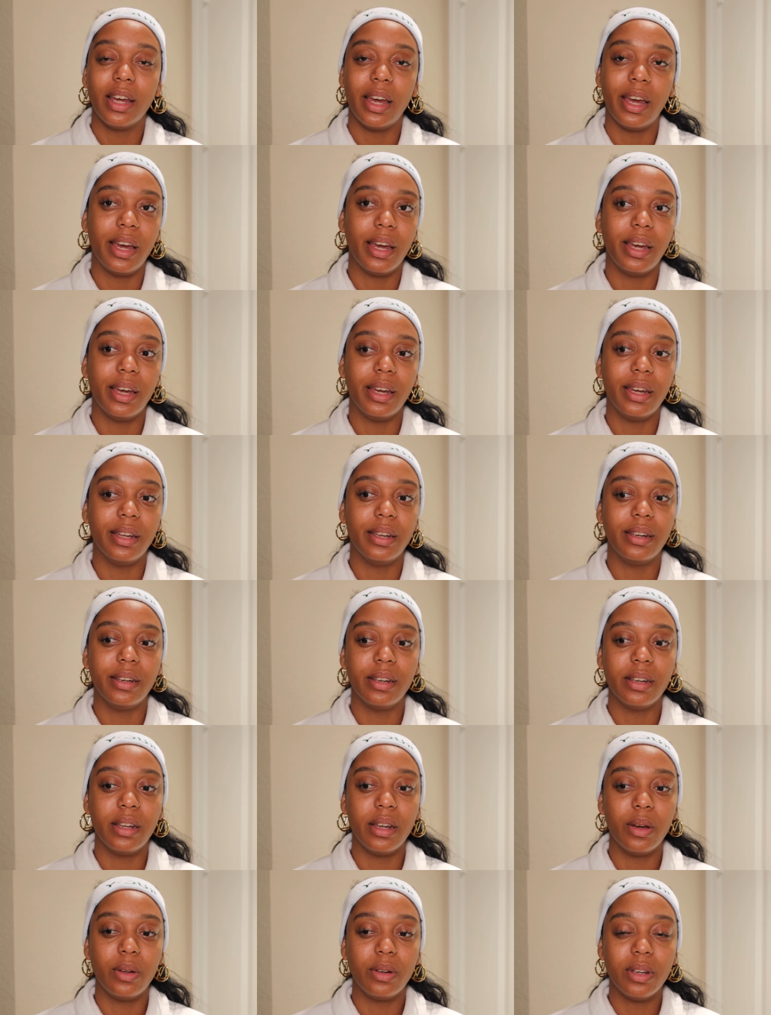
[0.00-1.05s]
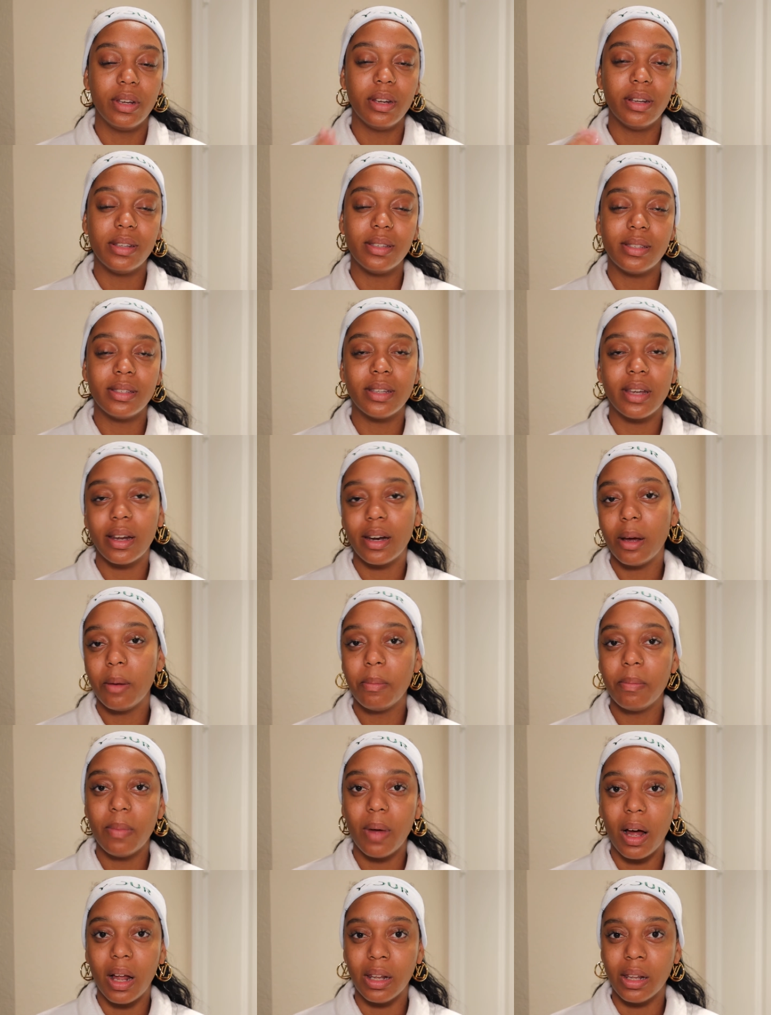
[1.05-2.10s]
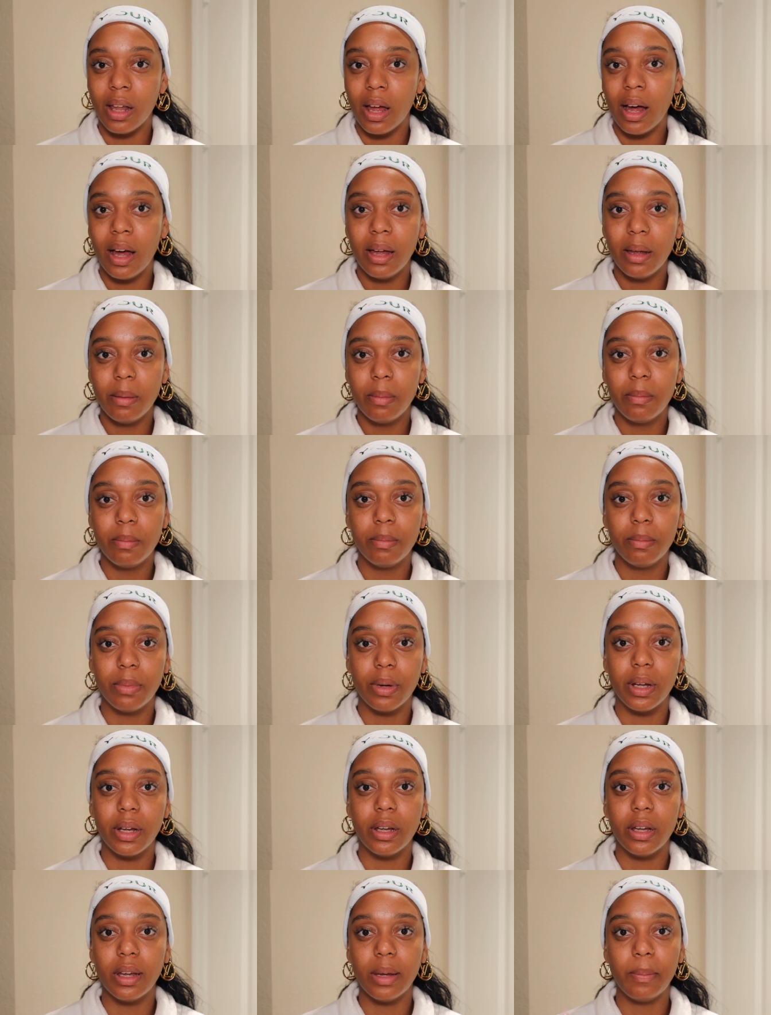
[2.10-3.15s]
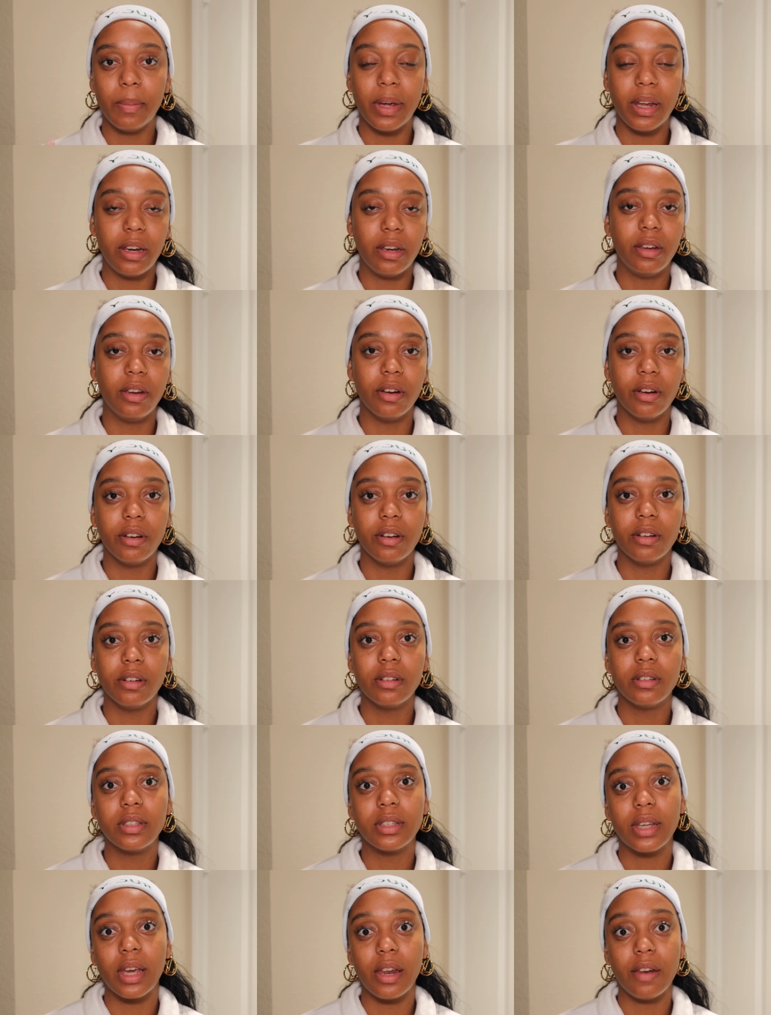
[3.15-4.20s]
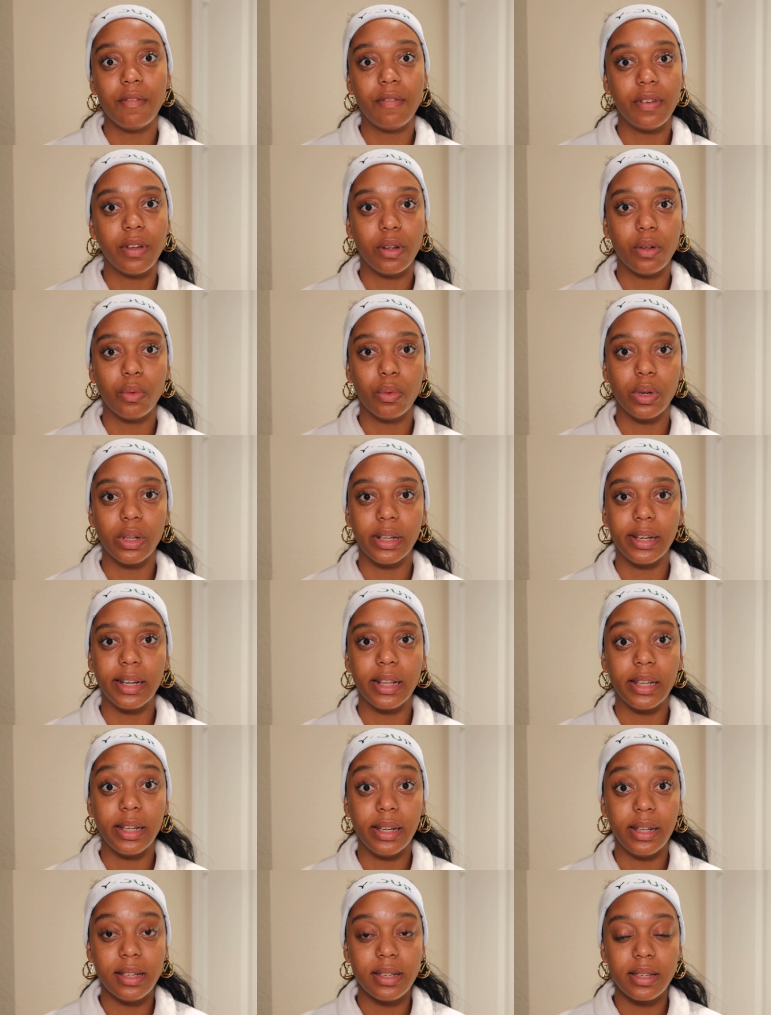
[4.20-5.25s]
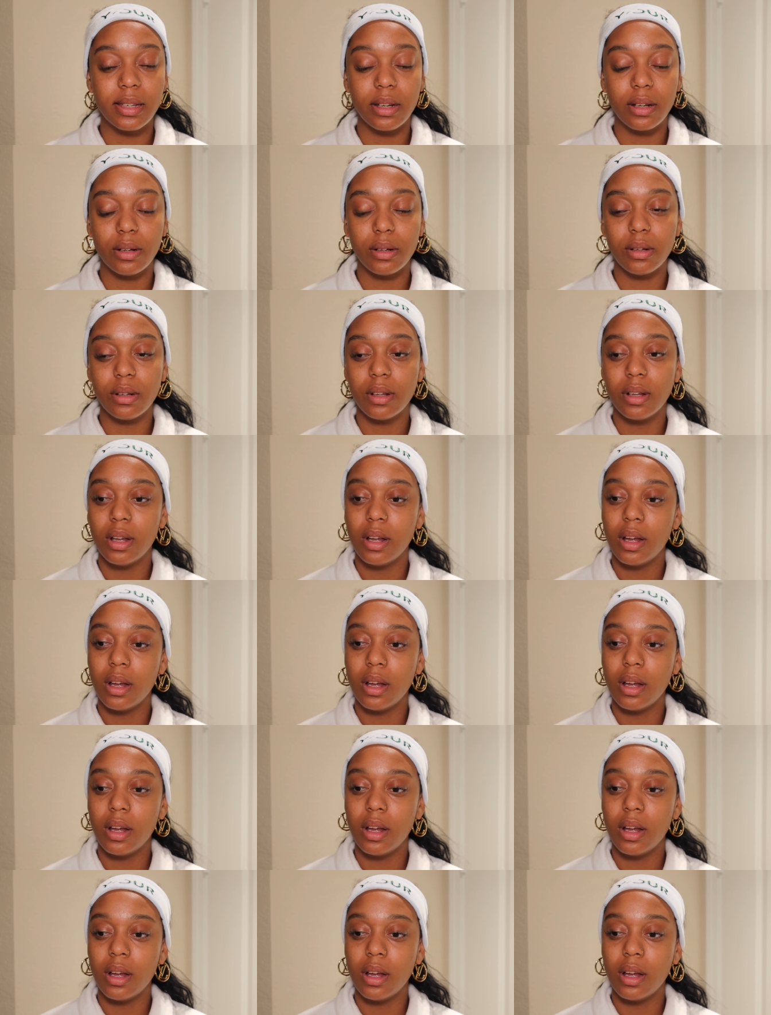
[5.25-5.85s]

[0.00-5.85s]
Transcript: and it didn't set up a lot, but it made your skin feel really clean still.